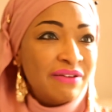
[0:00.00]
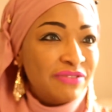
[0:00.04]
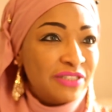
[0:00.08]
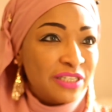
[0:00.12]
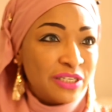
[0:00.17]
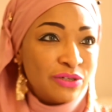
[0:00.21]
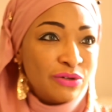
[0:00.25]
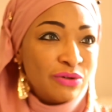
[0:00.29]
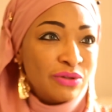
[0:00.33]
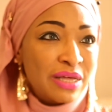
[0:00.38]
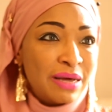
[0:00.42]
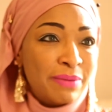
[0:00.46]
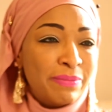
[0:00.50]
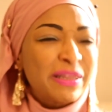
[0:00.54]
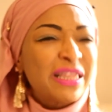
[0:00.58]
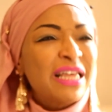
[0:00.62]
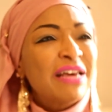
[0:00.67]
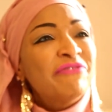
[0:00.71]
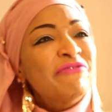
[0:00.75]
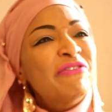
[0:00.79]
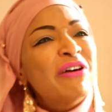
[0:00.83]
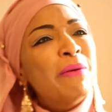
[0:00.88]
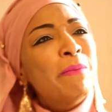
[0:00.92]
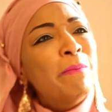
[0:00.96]
do that, but
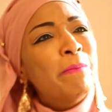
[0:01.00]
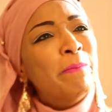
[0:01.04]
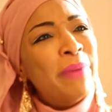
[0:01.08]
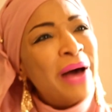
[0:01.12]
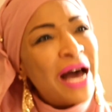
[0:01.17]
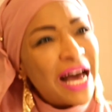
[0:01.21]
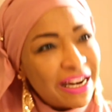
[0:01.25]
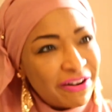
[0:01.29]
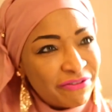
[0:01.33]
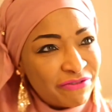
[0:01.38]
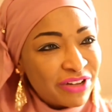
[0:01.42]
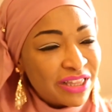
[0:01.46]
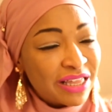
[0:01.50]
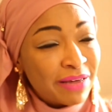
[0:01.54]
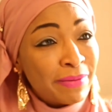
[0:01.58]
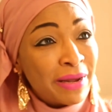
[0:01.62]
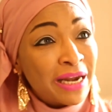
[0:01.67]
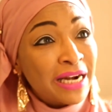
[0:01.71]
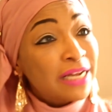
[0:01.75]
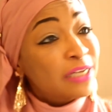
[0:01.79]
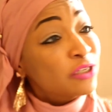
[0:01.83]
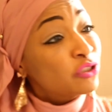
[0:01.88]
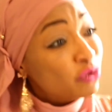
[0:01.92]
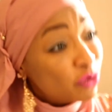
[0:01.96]
they felt bad for the man,
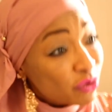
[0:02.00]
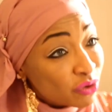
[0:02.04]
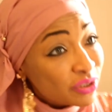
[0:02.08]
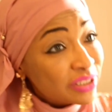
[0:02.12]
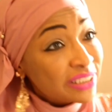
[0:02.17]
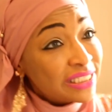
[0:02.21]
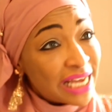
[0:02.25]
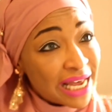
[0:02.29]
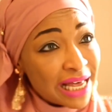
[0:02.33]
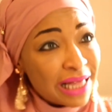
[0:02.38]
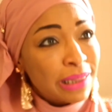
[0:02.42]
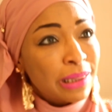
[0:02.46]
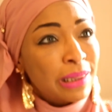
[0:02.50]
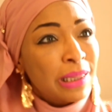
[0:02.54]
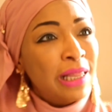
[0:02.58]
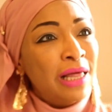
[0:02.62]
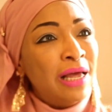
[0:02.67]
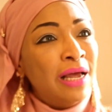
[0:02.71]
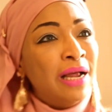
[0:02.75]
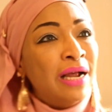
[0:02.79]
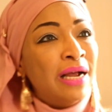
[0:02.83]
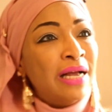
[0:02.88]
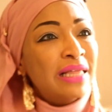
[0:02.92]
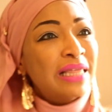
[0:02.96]
because you could tell.
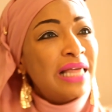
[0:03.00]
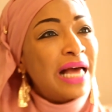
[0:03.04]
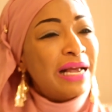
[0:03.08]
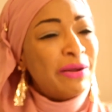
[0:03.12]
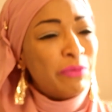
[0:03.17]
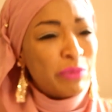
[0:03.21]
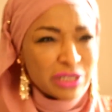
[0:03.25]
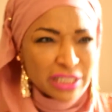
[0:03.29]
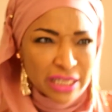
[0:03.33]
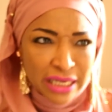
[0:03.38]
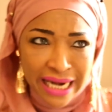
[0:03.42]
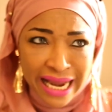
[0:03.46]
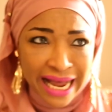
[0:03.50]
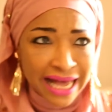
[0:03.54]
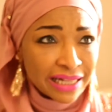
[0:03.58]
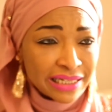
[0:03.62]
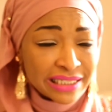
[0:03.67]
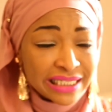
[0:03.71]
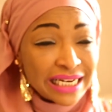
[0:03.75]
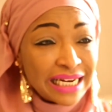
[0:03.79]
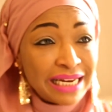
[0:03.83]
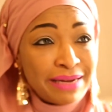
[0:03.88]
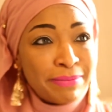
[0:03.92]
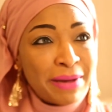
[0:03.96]
It was an
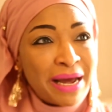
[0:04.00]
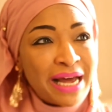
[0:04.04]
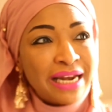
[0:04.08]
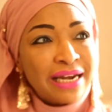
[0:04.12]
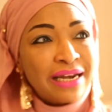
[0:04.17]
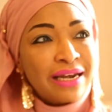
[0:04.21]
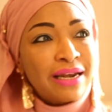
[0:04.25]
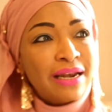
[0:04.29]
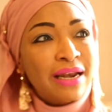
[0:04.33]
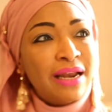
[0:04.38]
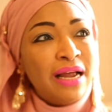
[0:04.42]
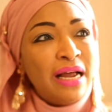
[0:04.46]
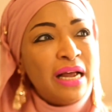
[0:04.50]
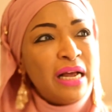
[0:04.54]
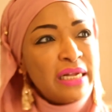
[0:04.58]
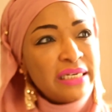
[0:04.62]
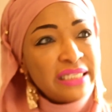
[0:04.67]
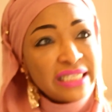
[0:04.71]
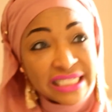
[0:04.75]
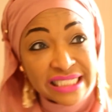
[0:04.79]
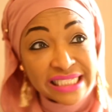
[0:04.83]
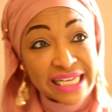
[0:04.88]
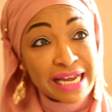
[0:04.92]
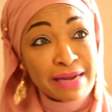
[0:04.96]
elderly man,
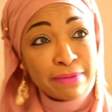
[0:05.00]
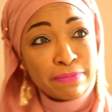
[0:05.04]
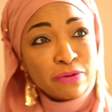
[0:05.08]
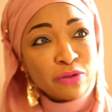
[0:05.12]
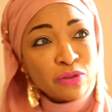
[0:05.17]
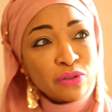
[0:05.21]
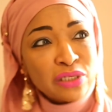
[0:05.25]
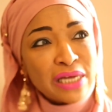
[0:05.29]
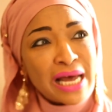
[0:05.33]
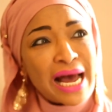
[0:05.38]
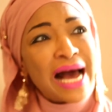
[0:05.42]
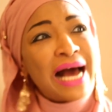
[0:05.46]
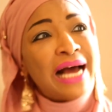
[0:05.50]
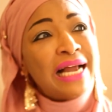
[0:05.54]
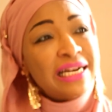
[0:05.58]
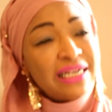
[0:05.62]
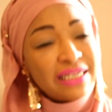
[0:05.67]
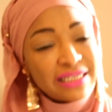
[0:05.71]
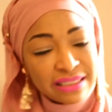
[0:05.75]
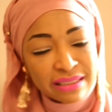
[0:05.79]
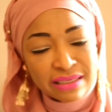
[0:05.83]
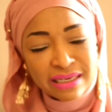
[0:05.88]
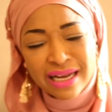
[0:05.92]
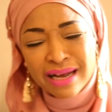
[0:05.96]
disabled, and
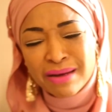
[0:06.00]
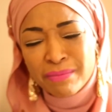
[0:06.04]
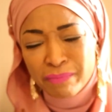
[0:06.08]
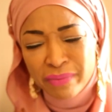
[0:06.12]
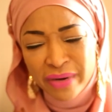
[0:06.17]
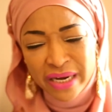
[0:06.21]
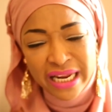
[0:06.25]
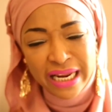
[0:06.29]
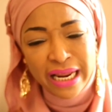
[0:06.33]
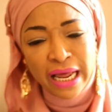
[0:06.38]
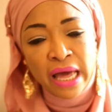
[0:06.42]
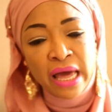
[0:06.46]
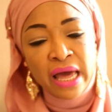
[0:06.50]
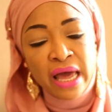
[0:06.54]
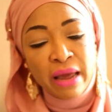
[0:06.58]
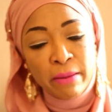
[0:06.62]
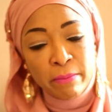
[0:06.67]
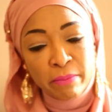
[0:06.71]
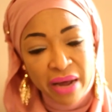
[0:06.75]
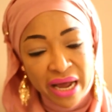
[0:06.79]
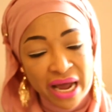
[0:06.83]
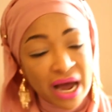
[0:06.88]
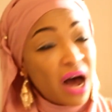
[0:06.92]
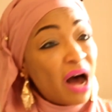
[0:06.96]
completely,
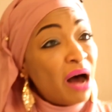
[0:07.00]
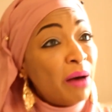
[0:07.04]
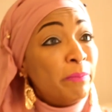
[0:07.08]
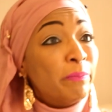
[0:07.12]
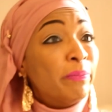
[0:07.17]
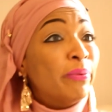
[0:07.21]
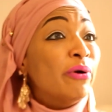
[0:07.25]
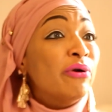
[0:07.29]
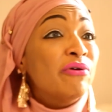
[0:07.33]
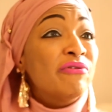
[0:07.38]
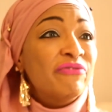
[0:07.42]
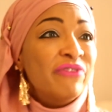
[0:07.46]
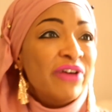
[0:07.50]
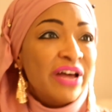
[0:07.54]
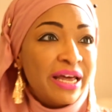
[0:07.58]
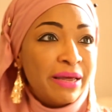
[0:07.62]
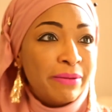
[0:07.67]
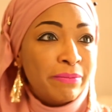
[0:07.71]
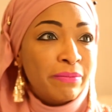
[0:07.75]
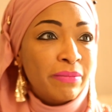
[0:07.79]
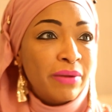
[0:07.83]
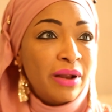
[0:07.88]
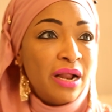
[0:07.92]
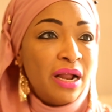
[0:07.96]
my heart broke for him.
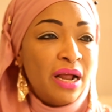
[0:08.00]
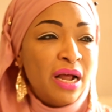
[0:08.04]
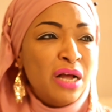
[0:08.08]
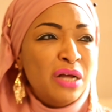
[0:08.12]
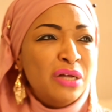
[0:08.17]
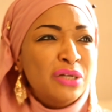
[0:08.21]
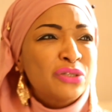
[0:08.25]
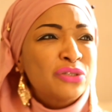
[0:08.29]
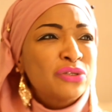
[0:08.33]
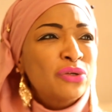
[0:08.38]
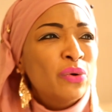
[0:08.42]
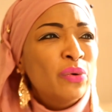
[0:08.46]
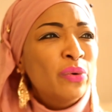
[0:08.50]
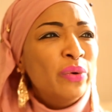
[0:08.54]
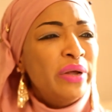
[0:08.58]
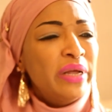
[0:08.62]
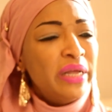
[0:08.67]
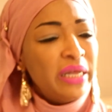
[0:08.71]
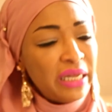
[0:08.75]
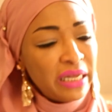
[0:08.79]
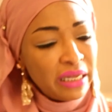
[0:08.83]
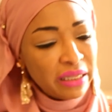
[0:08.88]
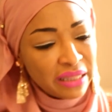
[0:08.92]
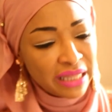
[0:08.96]
So
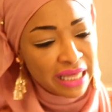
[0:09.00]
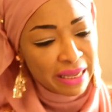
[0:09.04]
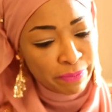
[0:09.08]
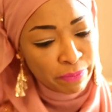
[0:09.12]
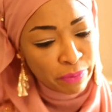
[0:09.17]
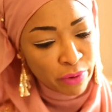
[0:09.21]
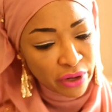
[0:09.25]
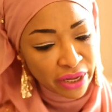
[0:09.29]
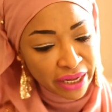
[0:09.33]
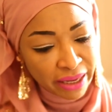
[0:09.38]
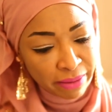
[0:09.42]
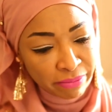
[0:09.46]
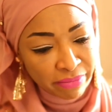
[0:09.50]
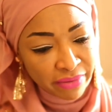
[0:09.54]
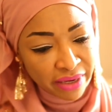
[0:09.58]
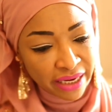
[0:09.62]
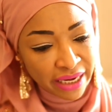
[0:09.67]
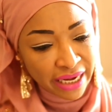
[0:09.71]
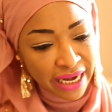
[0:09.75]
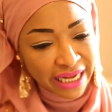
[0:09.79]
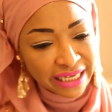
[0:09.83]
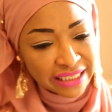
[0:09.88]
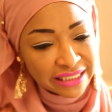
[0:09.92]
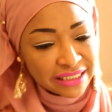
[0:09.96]
they put
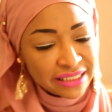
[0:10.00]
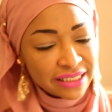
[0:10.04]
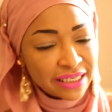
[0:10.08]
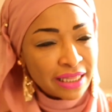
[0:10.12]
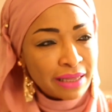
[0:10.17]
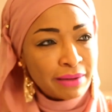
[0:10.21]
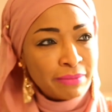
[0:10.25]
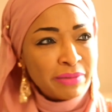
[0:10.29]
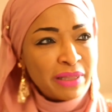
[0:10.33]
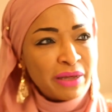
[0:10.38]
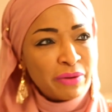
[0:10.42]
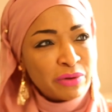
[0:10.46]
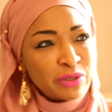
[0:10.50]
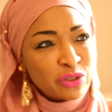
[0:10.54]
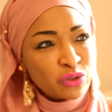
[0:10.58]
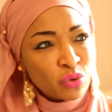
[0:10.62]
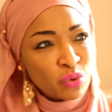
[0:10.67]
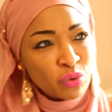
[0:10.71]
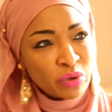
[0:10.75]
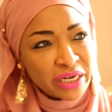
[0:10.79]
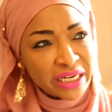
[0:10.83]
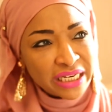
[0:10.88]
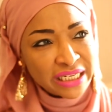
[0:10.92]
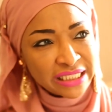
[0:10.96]
him next to them, they were
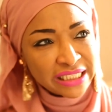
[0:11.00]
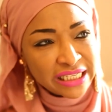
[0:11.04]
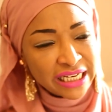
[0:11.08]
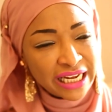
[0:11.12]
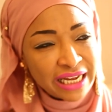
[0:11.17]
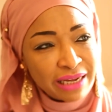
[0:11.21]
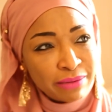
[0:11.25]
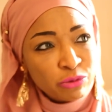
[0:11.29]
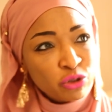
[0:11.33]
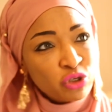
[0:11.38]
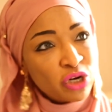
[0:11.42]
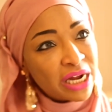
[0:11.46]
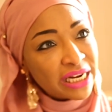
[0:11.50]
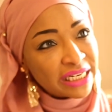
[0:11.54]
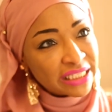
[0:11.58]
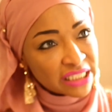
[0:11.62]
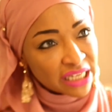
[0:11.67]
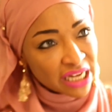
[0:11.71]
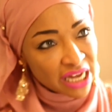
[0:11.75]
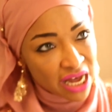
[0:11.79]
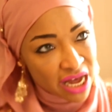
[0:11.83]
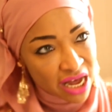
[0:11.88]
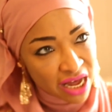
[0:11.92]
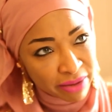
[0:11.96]
talking to him, trying to
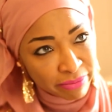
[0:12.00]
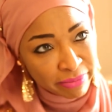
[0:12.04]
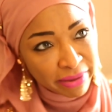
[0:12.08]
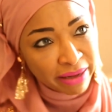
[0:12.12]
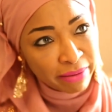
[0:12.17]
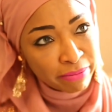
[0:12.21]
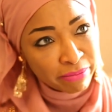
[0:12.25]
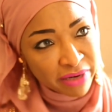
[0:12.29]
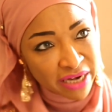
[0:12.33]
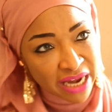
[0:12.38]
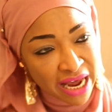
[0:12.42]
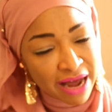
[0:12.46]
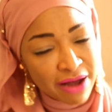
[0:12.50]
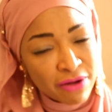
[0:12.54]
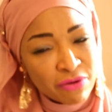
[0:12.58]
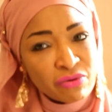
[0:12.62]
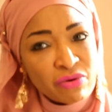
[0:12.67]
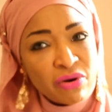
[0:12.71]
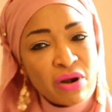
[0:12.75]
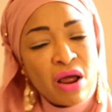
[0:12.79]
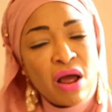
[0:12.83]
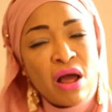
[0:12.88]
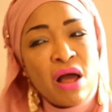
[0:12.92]
calm him down,